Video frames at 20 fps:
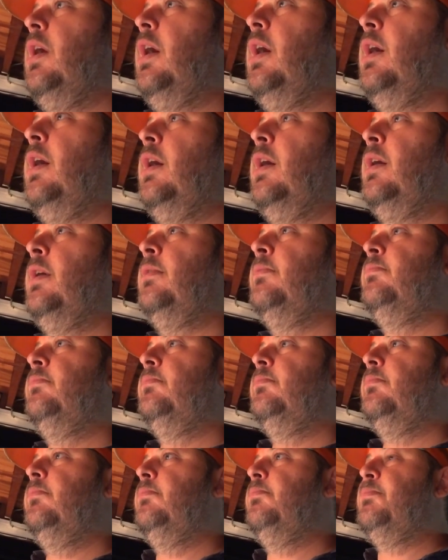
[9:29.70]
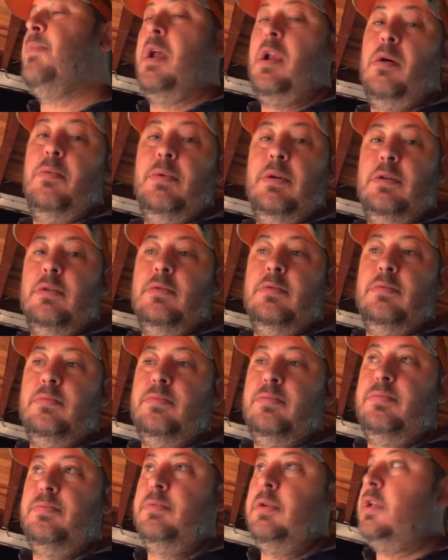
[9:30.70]
Um, but I will,
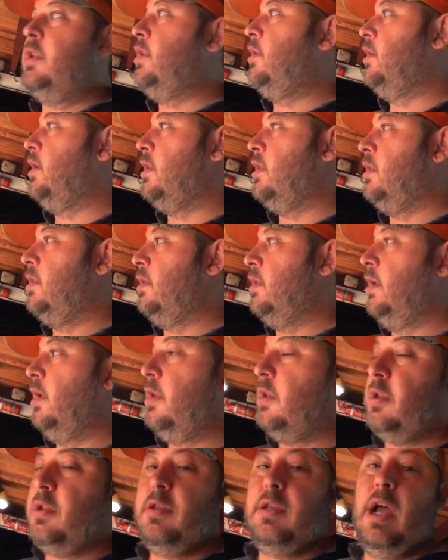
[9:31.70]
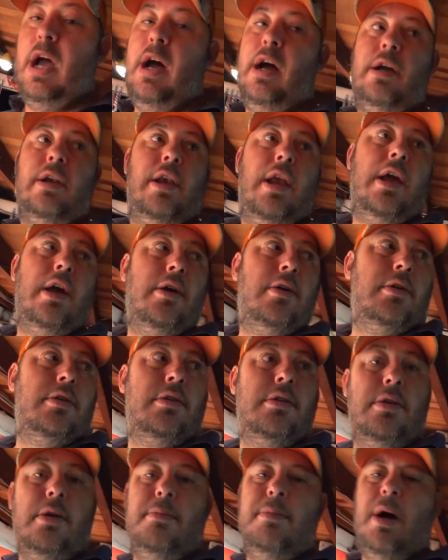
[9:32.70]
it's just, it's dark now
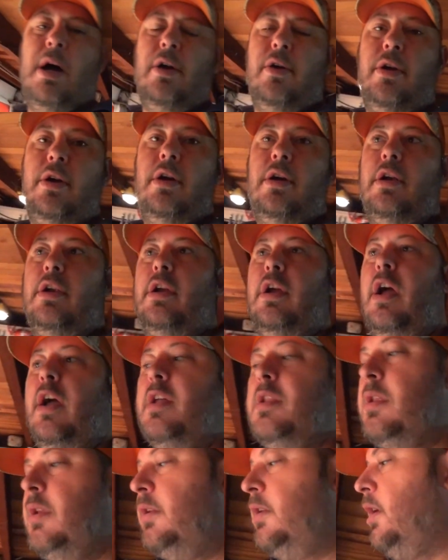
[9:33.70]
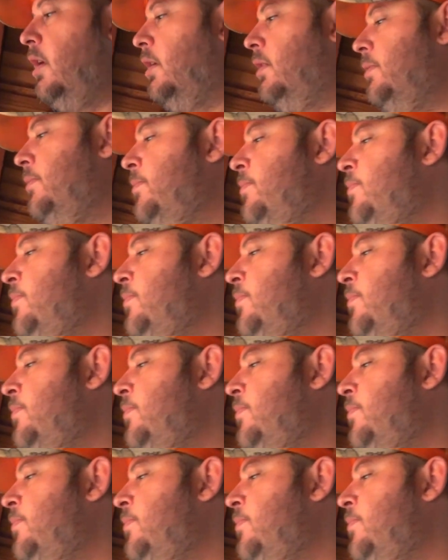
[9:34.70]
and I'm hungry, I'm going to go have some dinner.